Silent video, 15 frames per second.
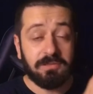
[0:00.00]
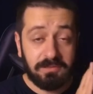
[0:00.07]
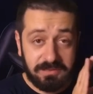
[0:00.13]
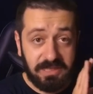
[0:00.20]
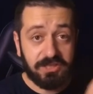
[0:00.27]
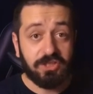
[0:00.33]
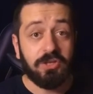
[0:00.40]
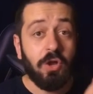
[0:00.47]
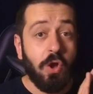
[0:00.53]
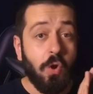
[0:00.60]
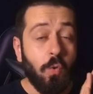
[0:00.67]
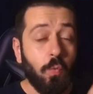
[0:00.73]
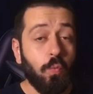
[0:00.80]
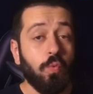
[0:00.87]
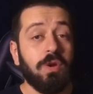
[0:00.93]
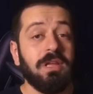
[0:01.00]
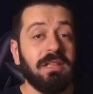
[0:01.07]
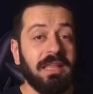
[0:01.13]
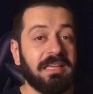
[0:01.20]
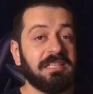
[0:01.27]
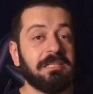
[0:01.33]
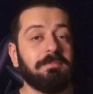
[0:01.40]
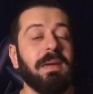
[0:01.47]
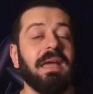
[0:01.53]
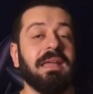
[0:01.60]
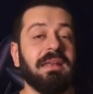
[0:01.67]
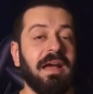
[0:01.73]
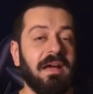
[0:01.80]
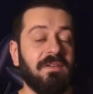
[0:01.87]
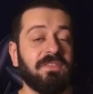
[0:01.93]
section will
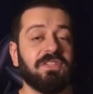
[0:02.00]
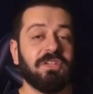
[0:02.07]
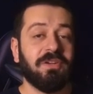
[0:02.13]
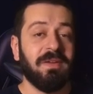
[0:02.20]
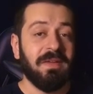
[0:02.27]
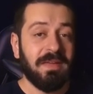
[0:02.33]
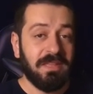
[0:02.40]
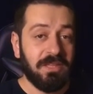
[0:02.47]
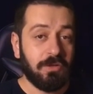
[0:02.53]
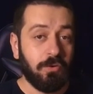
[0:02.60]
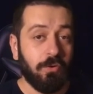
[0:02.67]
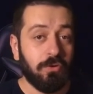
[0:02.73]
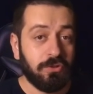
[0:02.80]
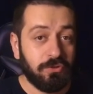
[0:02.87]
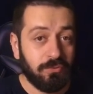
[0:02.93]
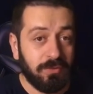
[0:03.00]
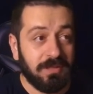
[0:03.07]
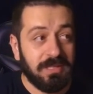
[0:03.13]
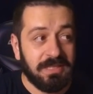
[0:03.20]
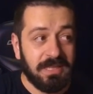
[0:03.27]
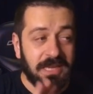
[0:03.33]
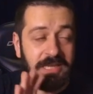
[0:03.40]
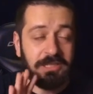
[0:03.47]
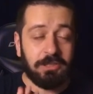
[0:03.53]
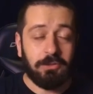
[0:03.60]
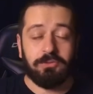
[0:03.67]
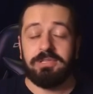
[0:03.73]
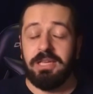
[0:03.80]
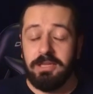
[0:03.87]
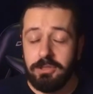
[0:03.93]
expand after the course release. So
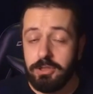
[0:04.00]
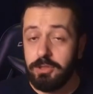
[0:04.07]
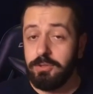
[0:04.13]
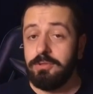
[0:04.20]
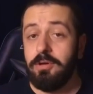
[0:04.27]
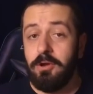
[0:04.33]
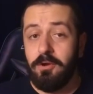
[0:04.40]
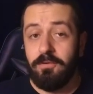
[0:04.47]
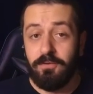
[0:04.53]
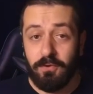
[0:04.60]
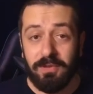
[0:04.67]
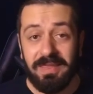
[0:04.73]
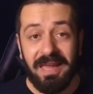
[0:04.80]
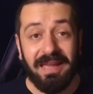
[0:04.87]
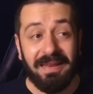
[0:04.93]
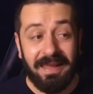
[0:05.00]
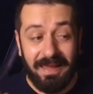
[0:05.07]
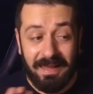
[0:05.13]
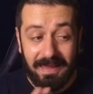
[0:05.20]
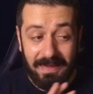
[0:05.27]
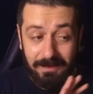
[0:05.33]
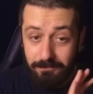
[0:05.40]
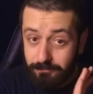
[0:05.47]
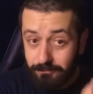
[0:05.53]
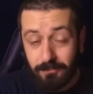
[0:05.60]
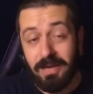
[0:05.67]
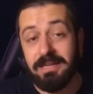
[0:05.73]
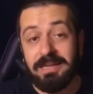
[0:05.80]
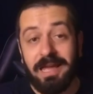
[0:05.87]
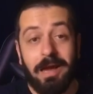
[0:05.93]
stay tuned for that. And
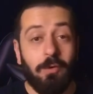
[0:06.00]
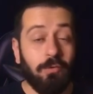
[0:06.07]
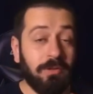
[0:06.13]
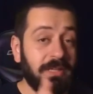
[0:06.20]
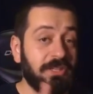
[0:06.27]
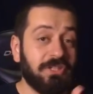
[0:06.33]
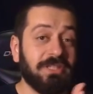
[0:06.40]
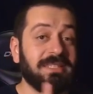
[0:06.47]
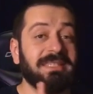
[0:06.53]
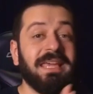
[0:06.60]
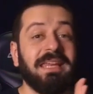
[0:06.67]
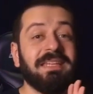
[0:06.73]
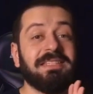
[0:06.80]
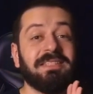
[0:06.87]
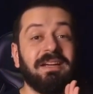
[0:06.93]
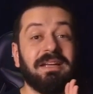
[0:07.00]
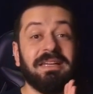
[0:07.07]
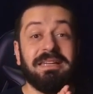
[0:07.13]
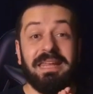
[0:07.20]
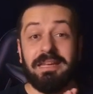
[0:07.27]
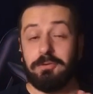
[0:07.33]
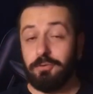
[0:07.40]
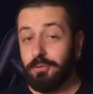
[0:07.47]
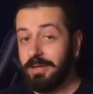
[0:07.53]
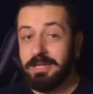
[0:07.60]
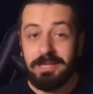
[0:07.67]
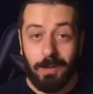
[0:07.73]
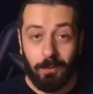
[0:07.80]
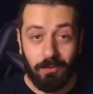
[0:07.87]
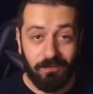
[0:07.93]
right now, let's just get it started and create
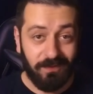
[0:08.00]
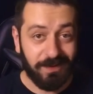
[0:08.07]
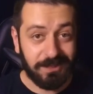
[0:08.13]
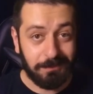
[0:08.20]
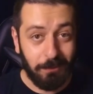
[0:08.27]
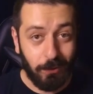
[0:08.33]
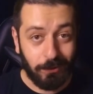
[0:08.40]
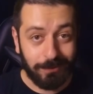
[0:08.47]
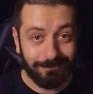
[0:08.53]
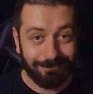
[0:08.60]
our first book.